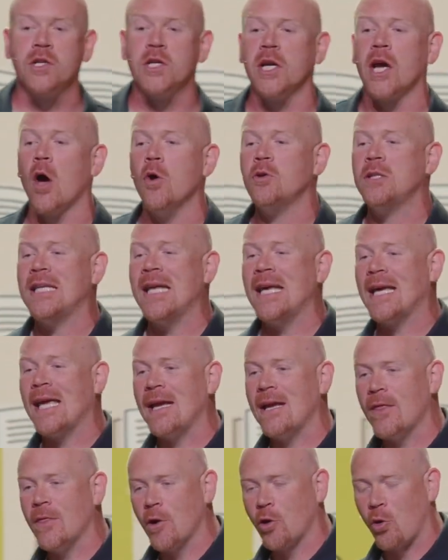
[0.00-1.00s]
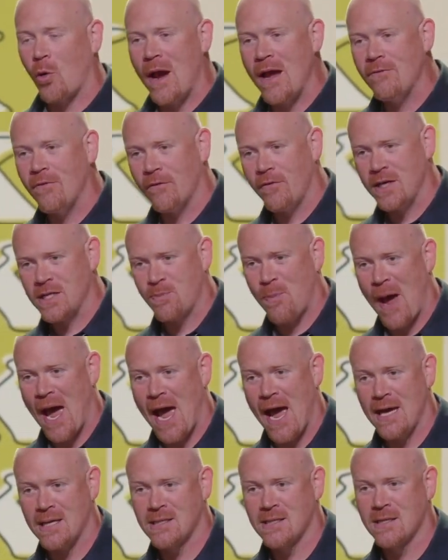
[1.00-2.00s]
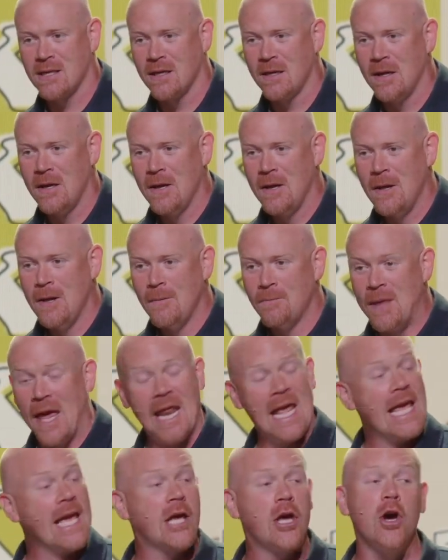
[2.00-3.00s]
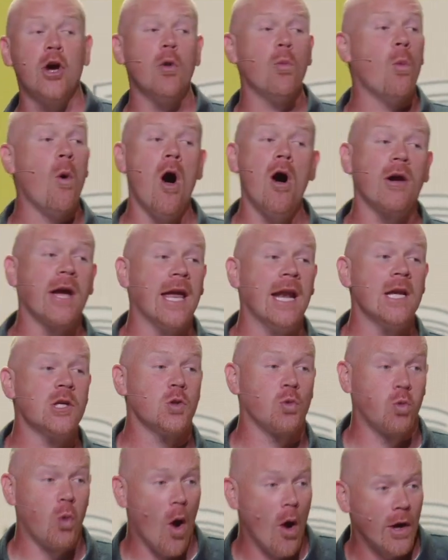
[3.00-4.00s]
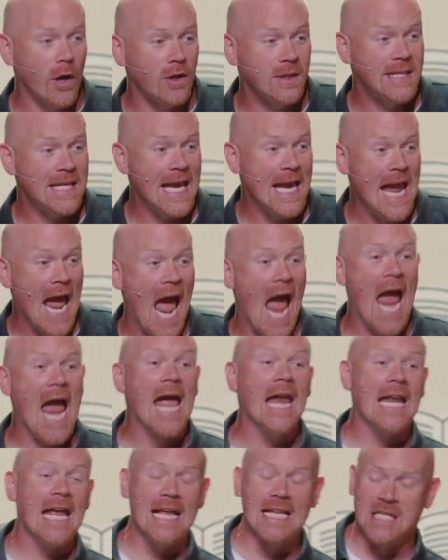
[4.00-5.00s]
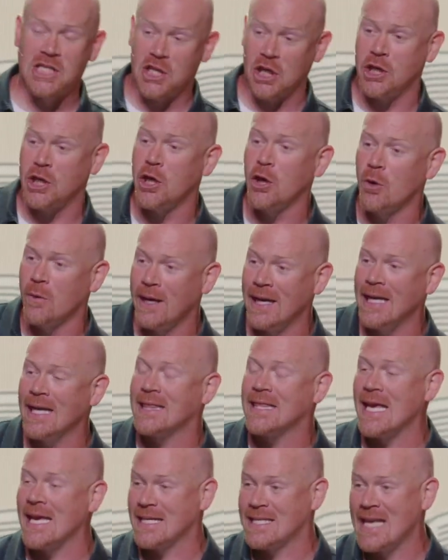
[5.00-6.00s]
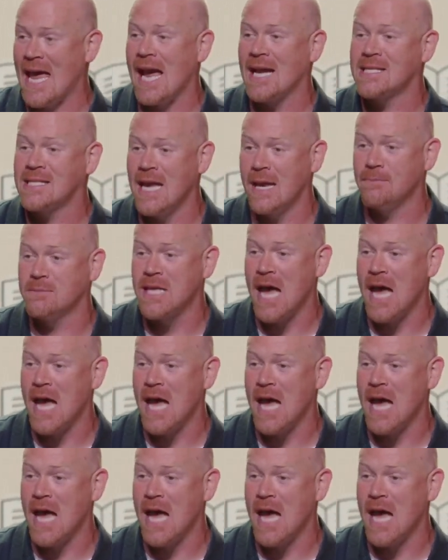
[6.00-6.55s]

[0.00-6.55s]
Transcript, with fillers: to go digging in the grave of his past that he couldn't walk in his royalty and insecurity at the exact same